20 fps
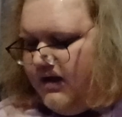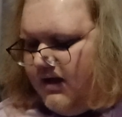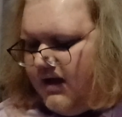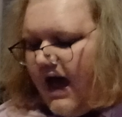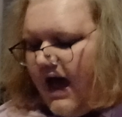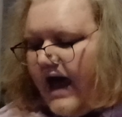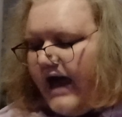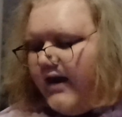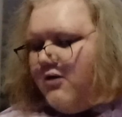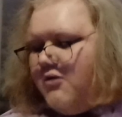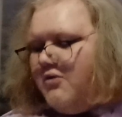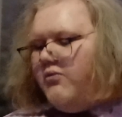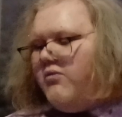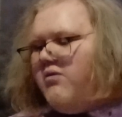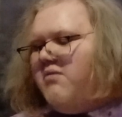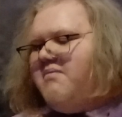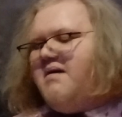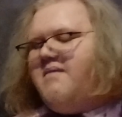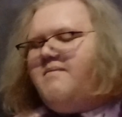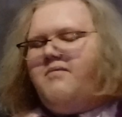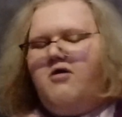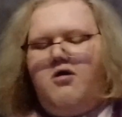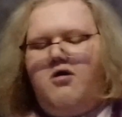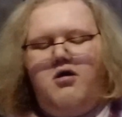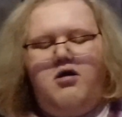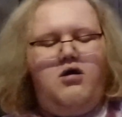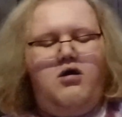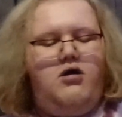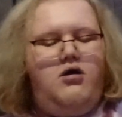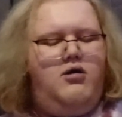I don't
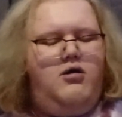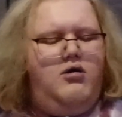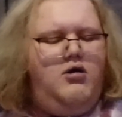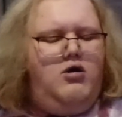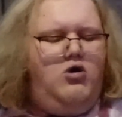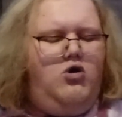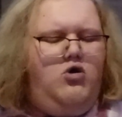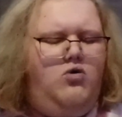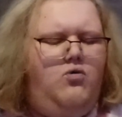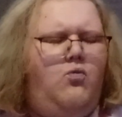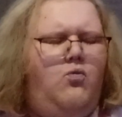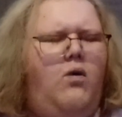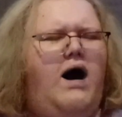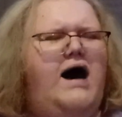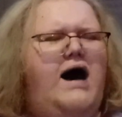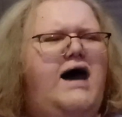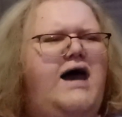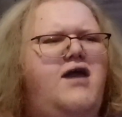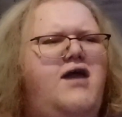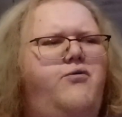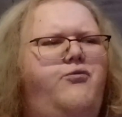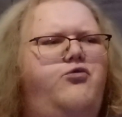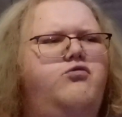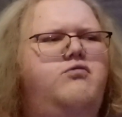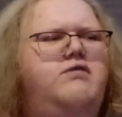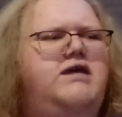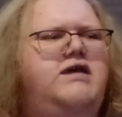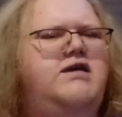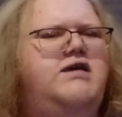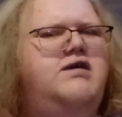remember why
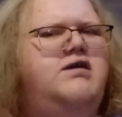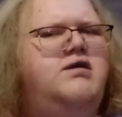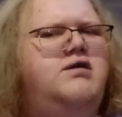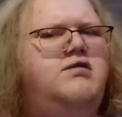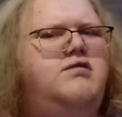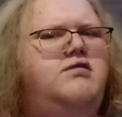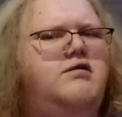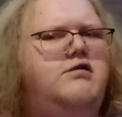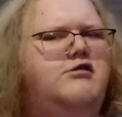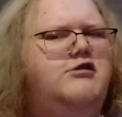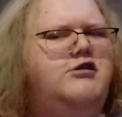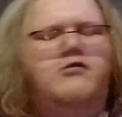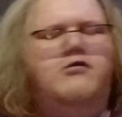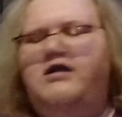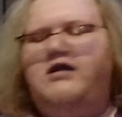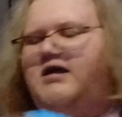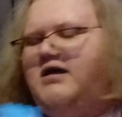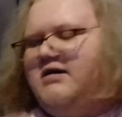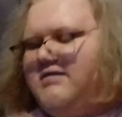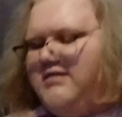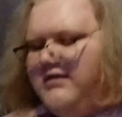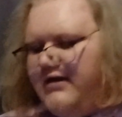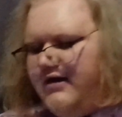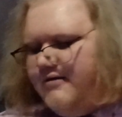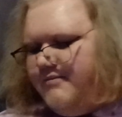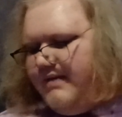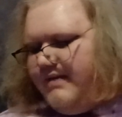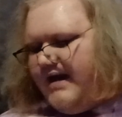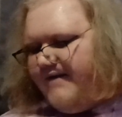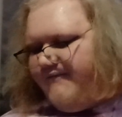Rukia took so long to
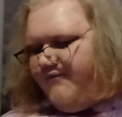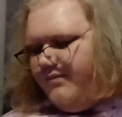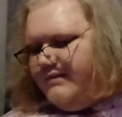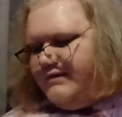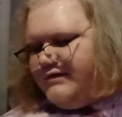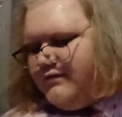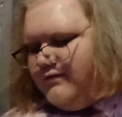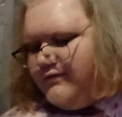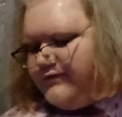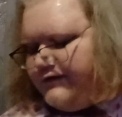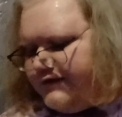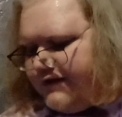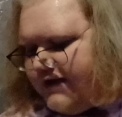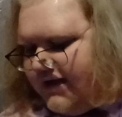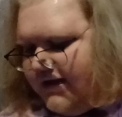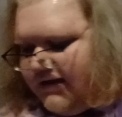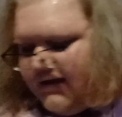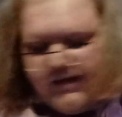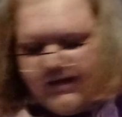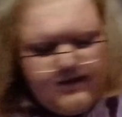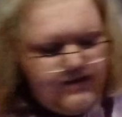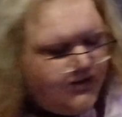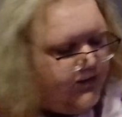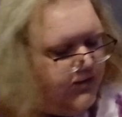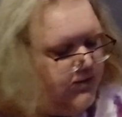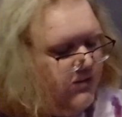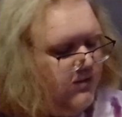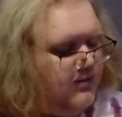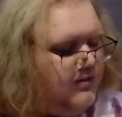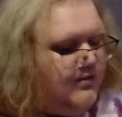come back from the Soul Society
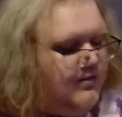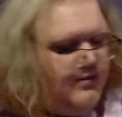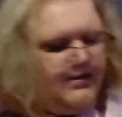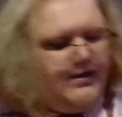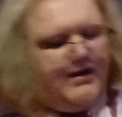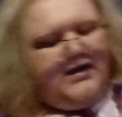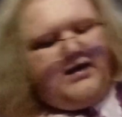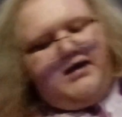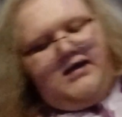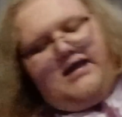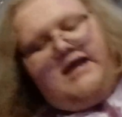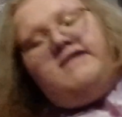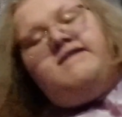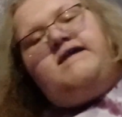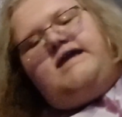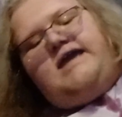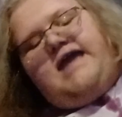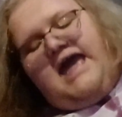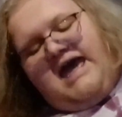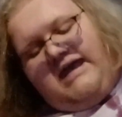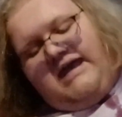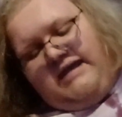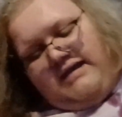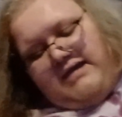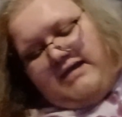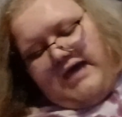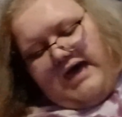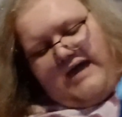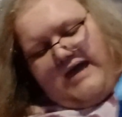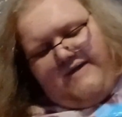in the canon.
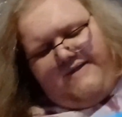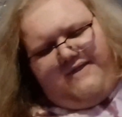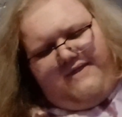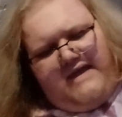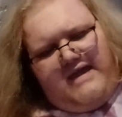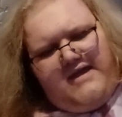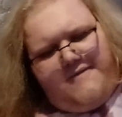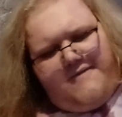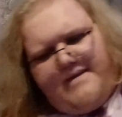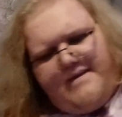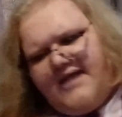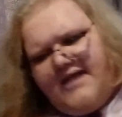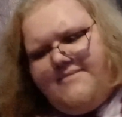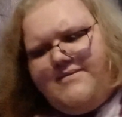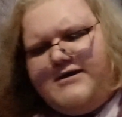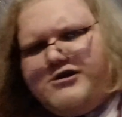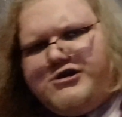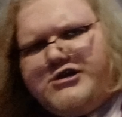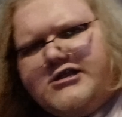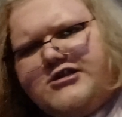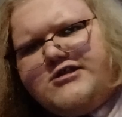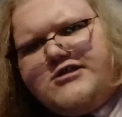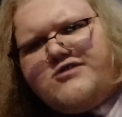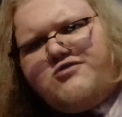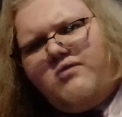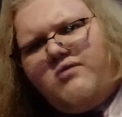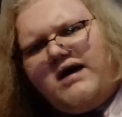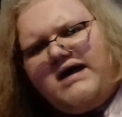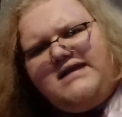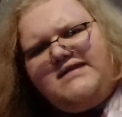I think maybe she just
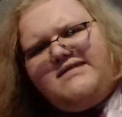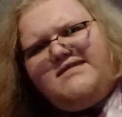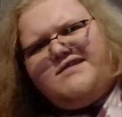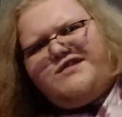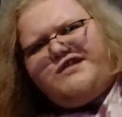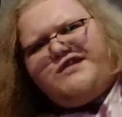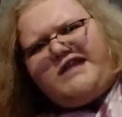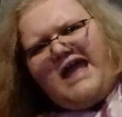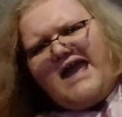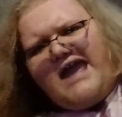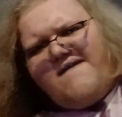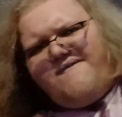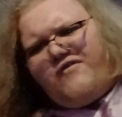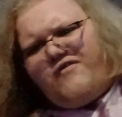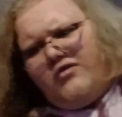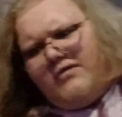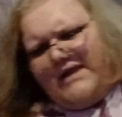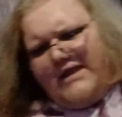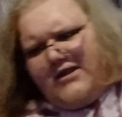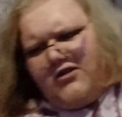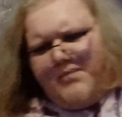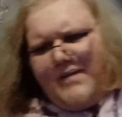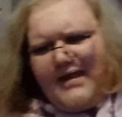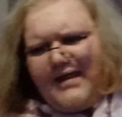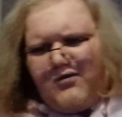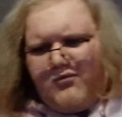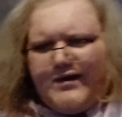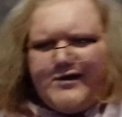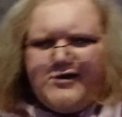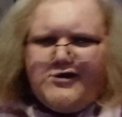wanted to stay for a little
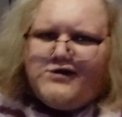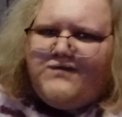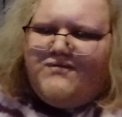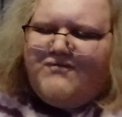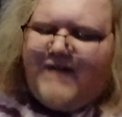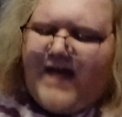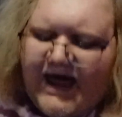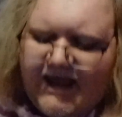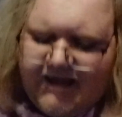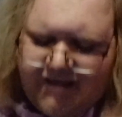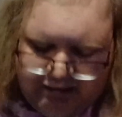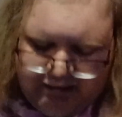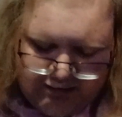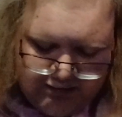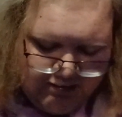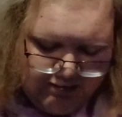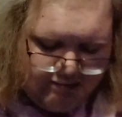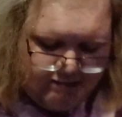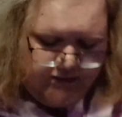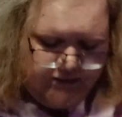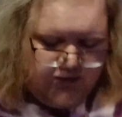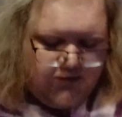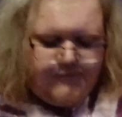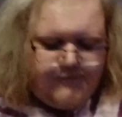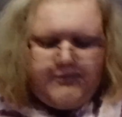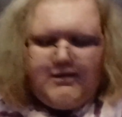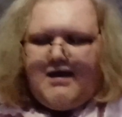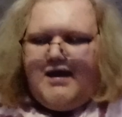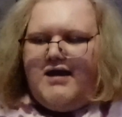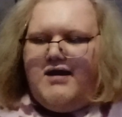bit, which is valid,
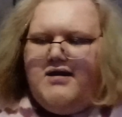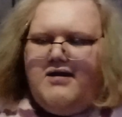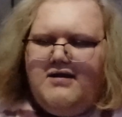right?